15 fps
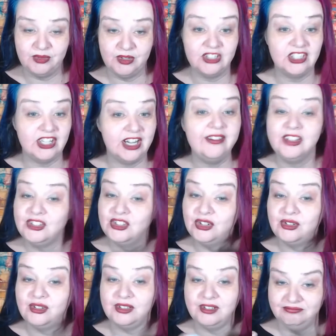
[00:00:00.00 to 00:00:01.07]
work. Cherry and
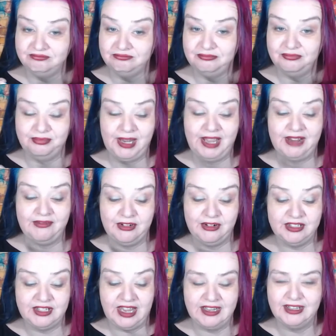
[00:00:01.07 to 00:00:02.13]
chocolate, Black
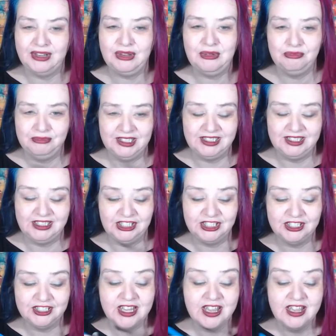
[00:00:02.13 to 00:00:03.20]
Forest Gateau,
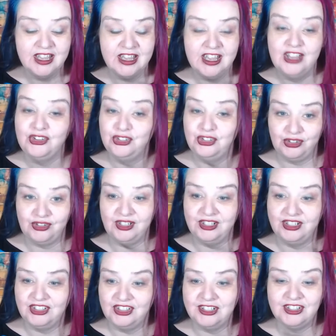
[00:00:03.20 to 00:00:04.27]
delicious. Chocolate
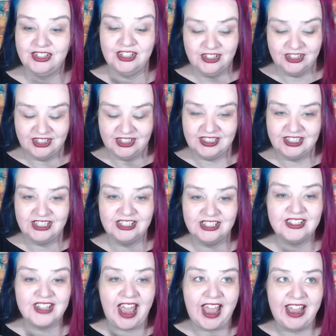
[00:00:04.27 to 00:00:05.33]
and ginger,
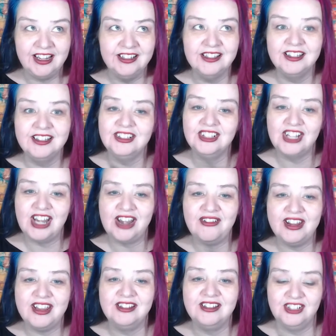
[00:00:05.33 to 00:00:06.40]
delicious. I didn't think
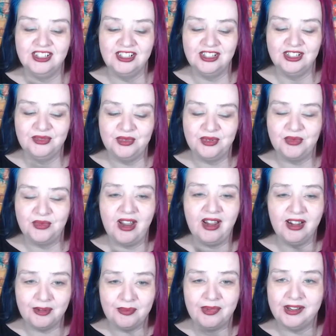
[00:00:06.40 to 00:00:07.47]
cherry and ginger would
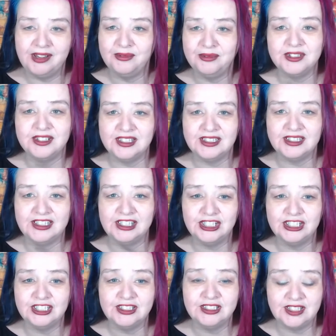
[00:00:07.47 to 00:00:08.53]
work, but it was
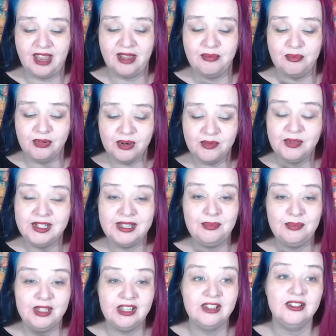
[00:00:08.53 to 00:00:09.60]
delicious. Uh, probably
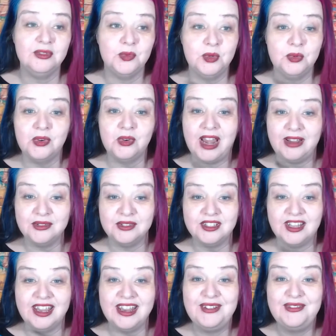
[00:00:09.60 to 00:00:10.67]
because we were
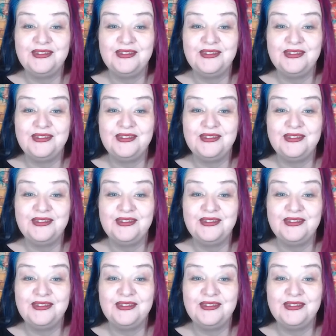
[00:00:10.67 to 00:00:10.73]
outside